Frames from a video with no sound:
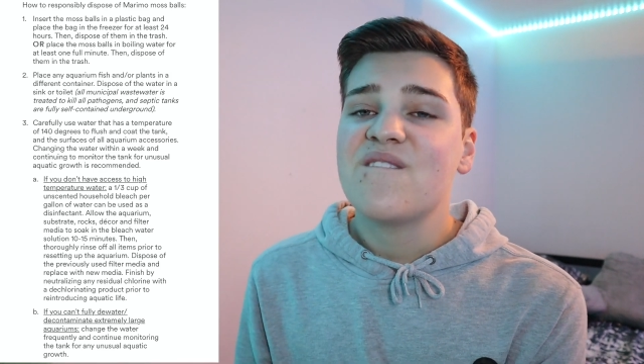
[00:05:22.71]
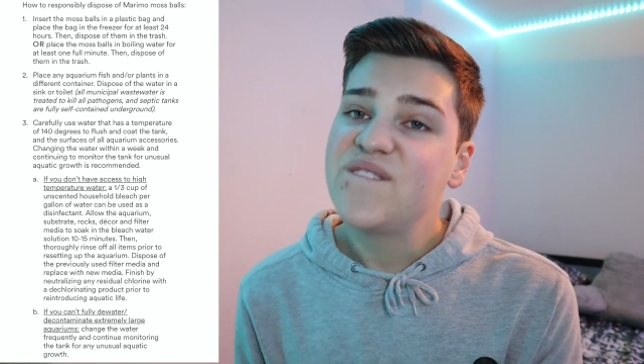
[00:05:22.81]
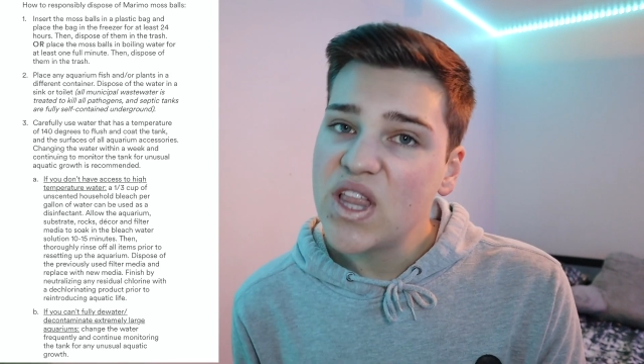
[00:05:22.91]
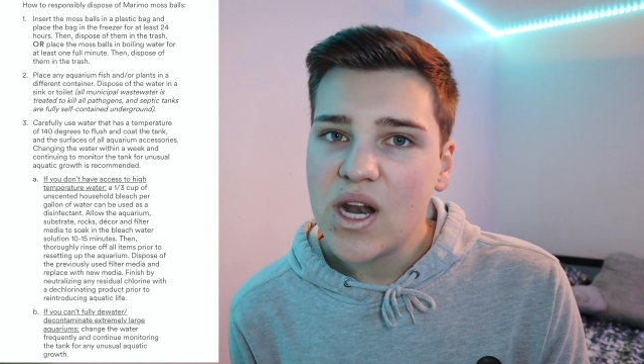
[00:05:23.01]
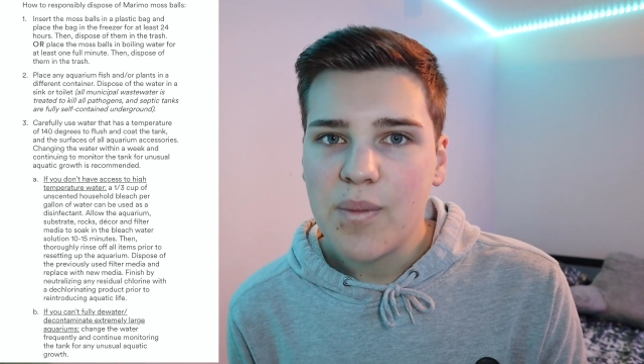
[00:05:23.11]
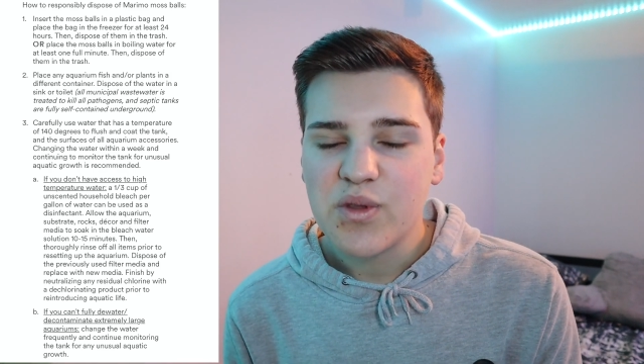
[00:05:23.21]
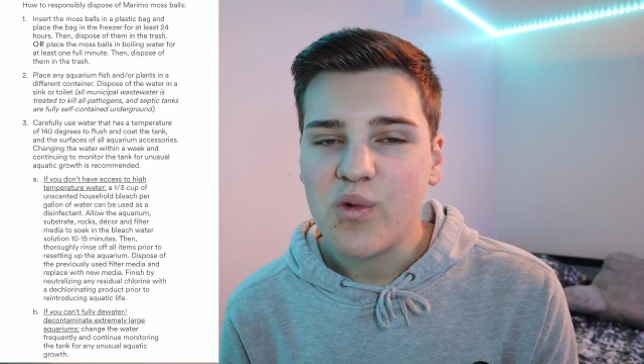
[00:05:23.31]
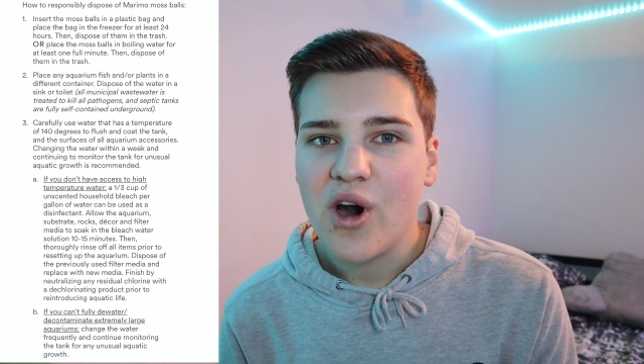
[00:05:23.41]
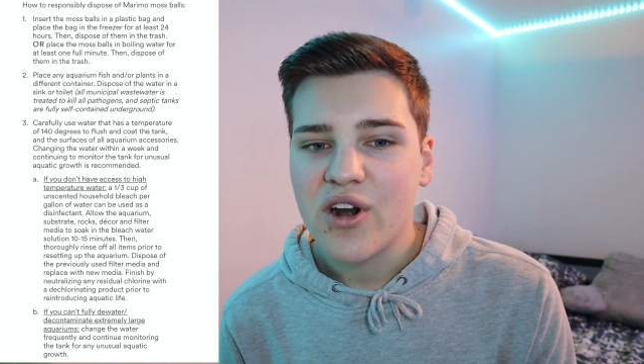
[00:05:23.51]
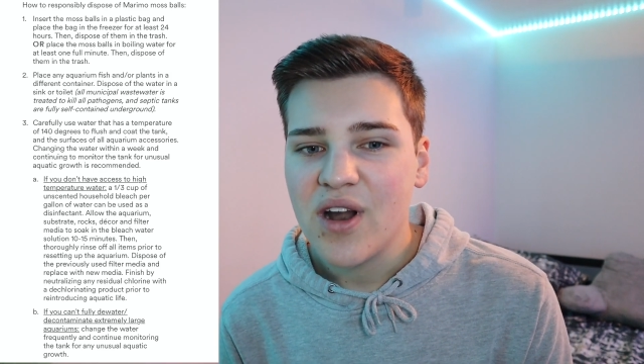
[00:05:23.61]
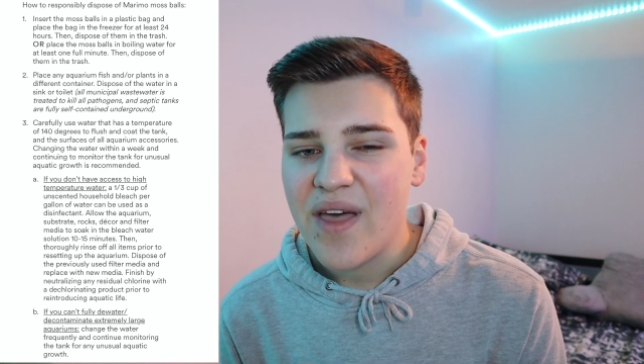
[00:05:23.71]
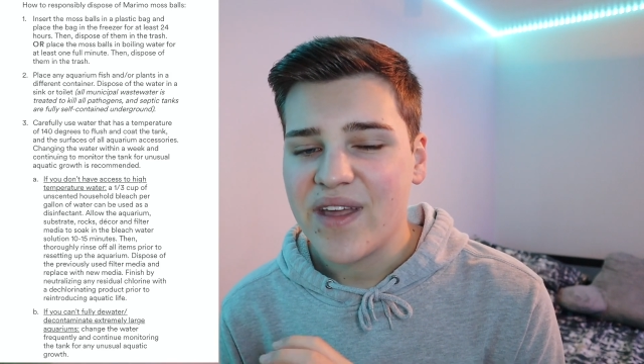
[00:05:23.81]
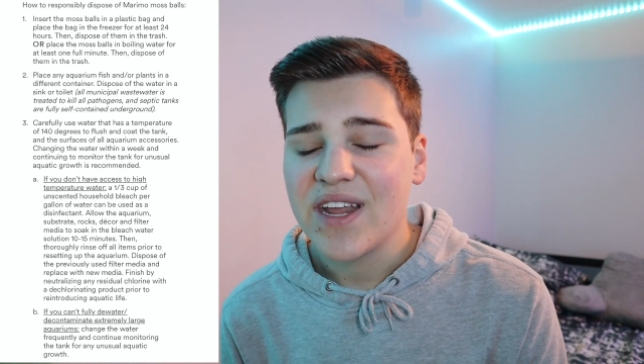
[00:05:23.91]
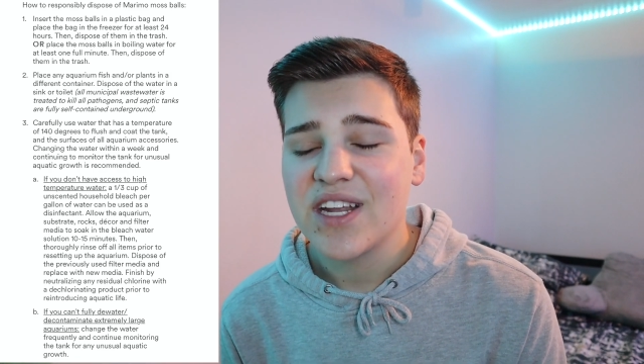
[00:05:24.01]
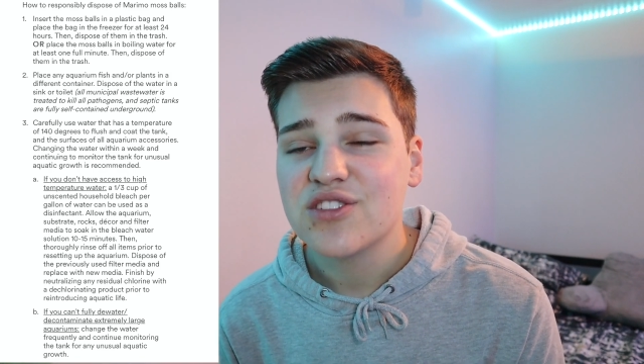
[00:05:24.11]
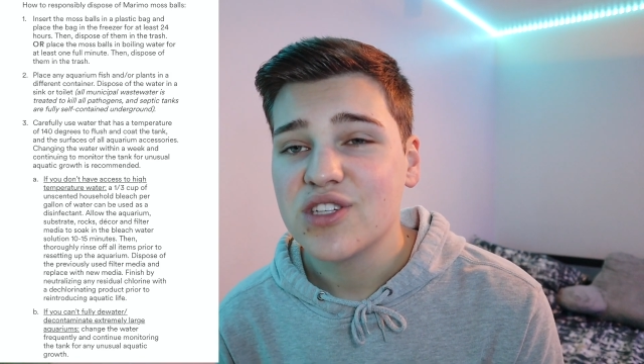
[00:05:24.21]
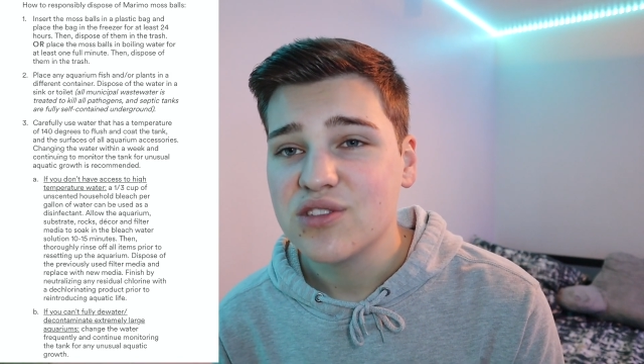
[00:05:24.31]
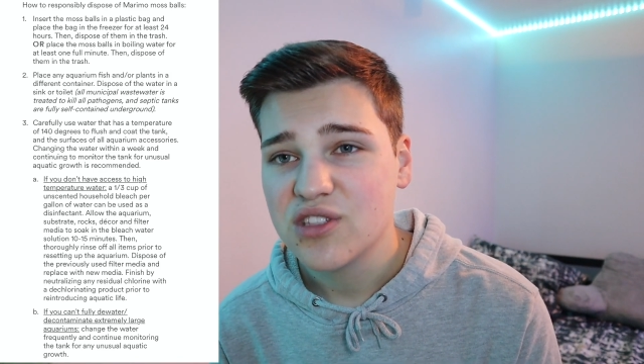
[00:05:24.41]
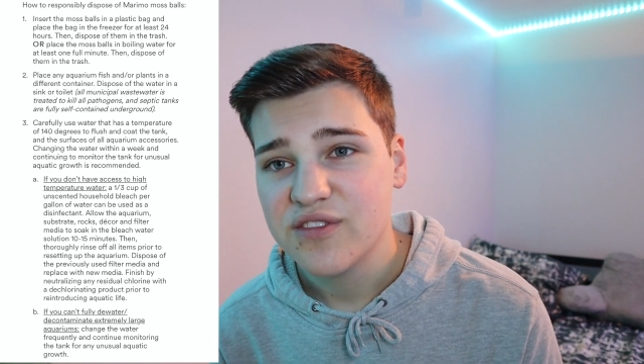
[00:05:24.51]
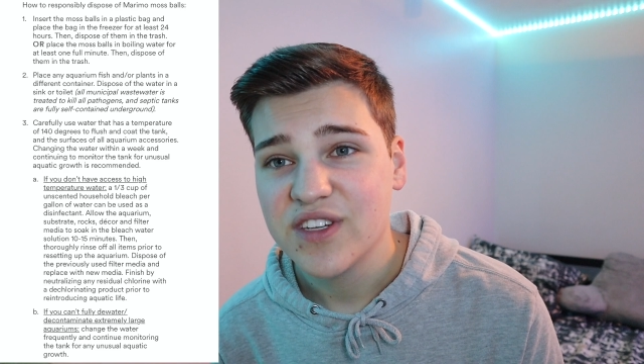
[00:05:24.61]
fill it up with water, and then
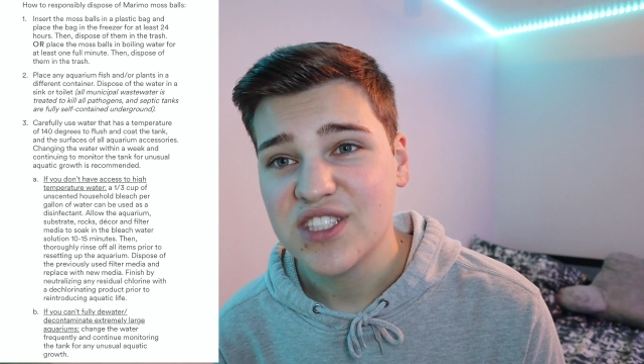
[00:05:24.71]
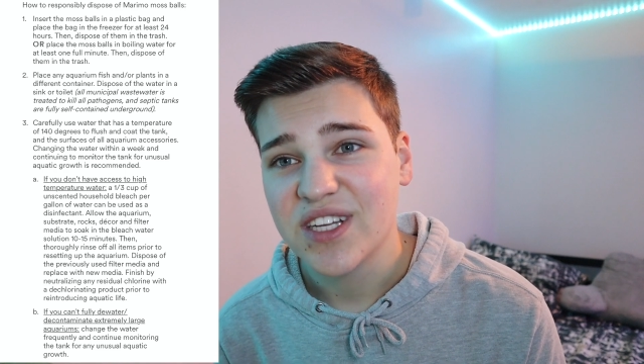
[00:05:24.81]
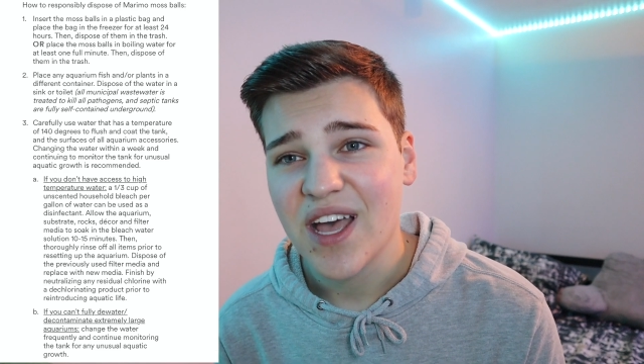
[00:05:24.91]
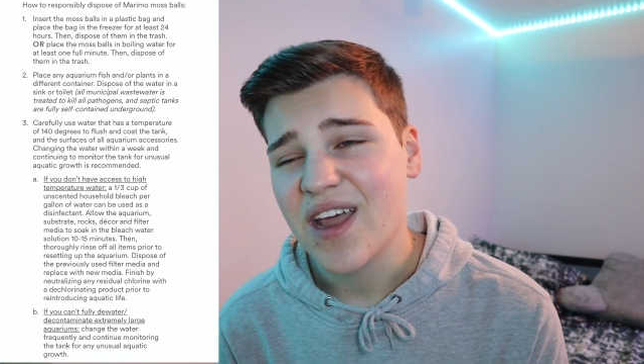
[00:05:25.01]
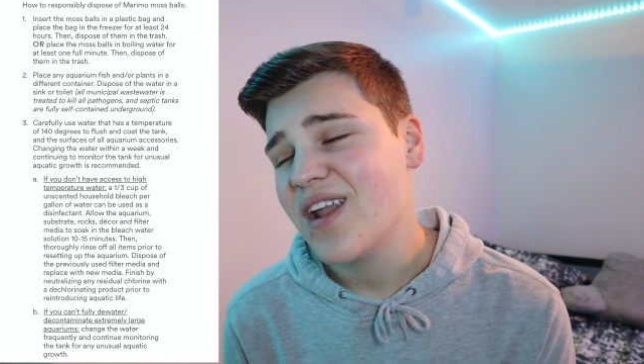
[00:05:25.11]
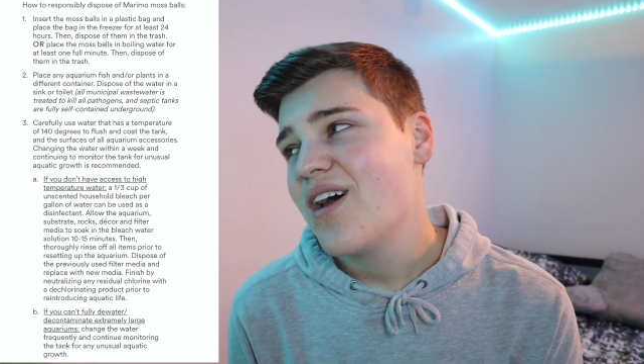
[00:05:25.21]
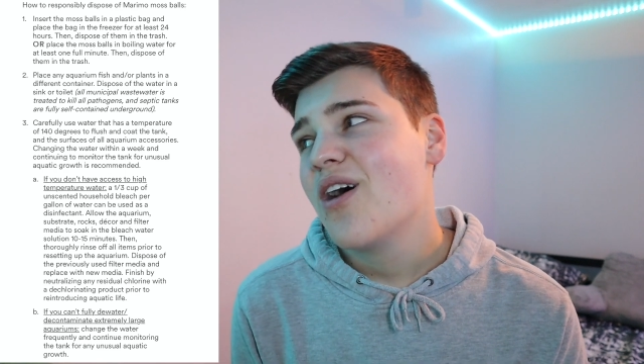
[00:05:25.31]
introduce your fish again.